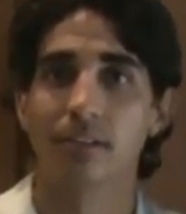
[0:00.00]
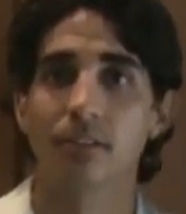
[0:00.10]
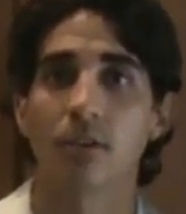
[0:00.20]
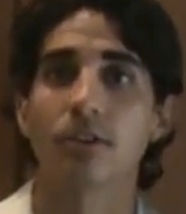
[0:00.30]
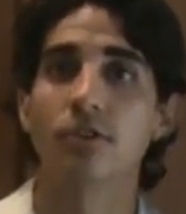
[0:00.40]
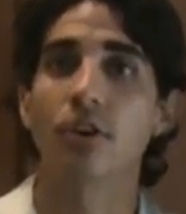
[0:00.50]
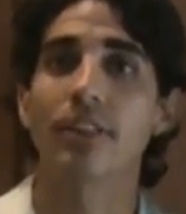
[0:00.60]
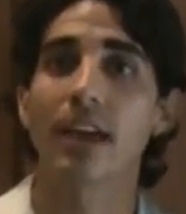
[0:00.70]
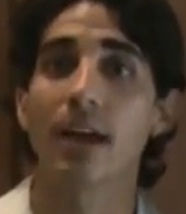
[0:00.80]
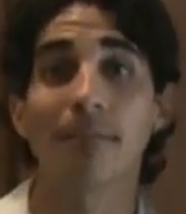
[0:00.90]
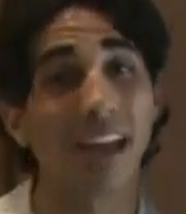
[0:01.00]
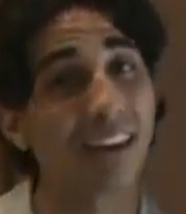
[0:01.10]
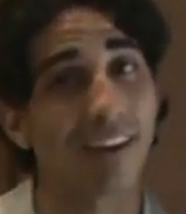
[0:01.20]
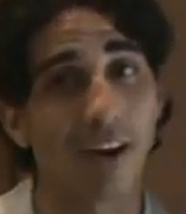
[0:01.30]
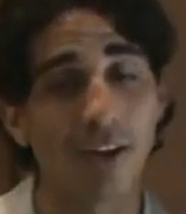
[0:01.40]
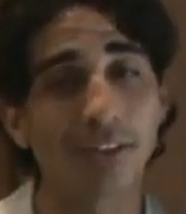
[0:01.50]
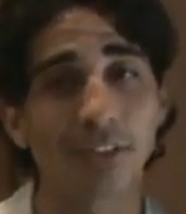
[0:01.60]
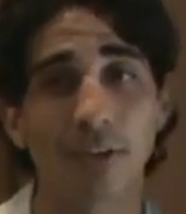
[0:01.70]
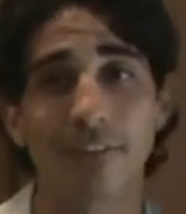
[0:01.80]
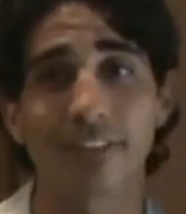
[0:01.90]
So enjoy them, and
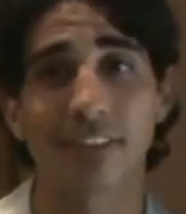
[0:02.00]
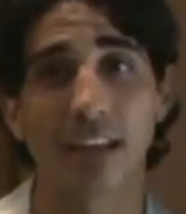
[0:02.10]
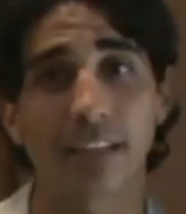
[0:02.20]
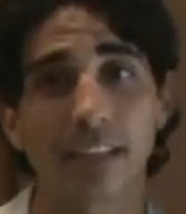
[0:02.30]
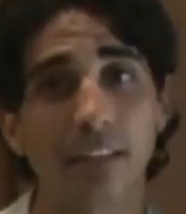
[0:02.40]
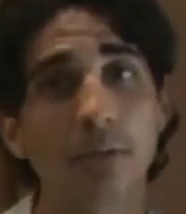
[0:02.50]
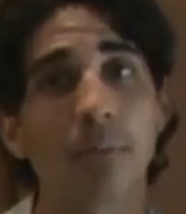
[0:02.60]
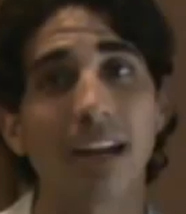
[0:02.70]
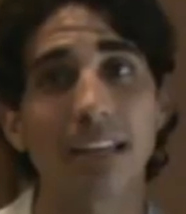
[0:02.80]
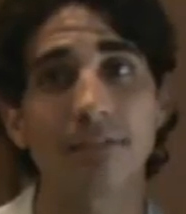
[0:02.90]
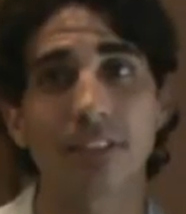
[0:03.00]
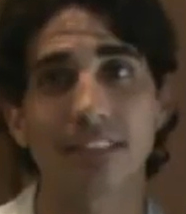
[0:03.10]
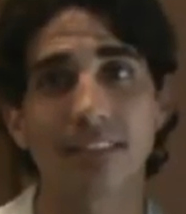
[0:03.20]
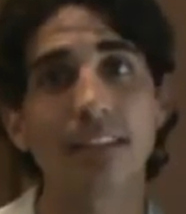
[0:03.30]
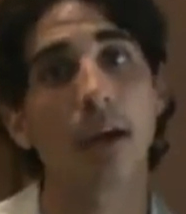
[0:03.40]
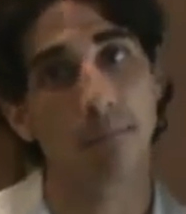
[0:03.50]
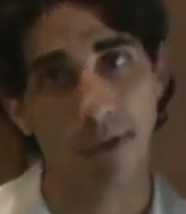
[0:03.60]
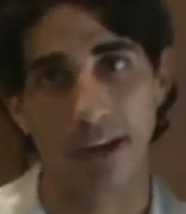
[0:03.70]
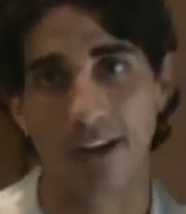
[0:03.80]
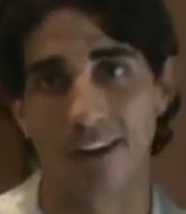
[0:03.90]
also, if you're lucky, you might even see a
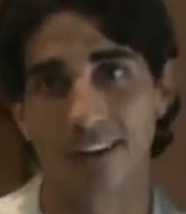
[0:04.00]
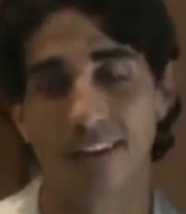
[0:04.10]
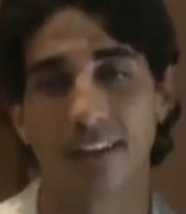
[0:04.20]
bear.